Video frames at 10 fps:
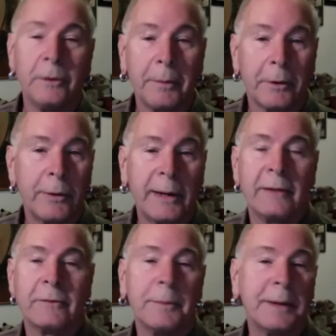creating
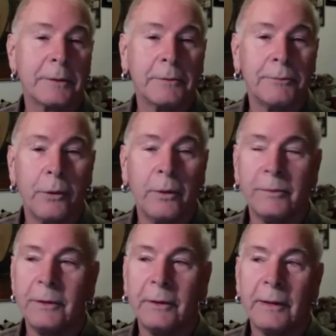symmetrical forms,
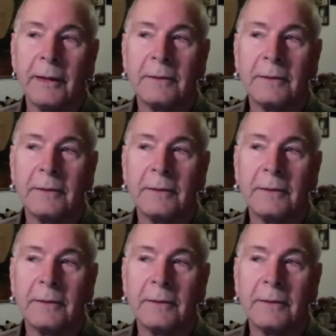that